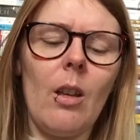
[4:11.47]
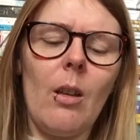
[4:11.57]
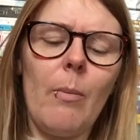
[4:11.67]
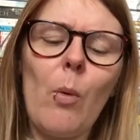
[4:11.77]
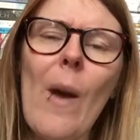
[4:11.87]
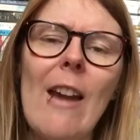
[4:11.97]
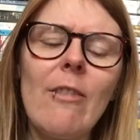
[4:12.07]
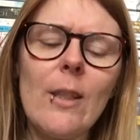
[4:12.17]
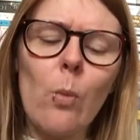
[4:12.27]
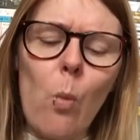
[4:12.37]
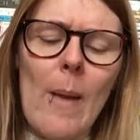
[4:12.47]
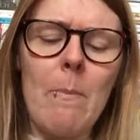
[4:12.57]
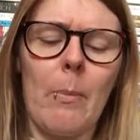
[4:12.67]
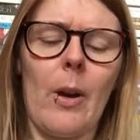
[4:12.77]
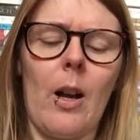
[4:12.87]
"But where is
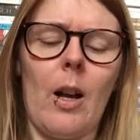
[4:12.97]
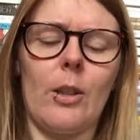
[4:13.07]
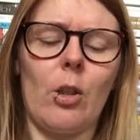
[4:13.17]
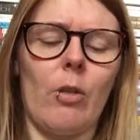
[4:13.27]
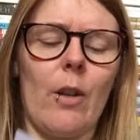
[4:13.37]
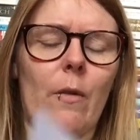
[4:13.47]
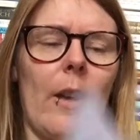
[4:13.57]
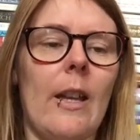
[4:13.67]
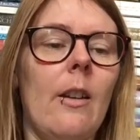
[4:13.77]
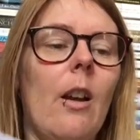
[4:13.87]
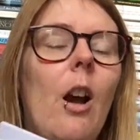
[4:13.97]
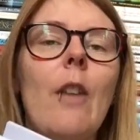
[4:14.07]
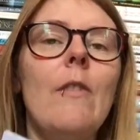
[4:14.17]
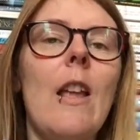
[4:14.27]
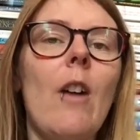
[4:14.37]
Wimp?" asked Crowfin.
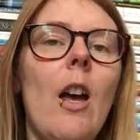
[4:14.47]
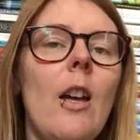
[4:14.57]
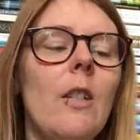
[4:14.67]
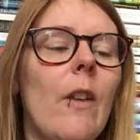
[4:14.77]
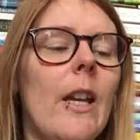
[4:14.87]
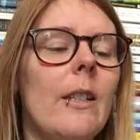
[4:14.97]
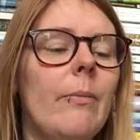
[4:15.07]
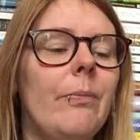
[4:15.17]
"I've never heard of it."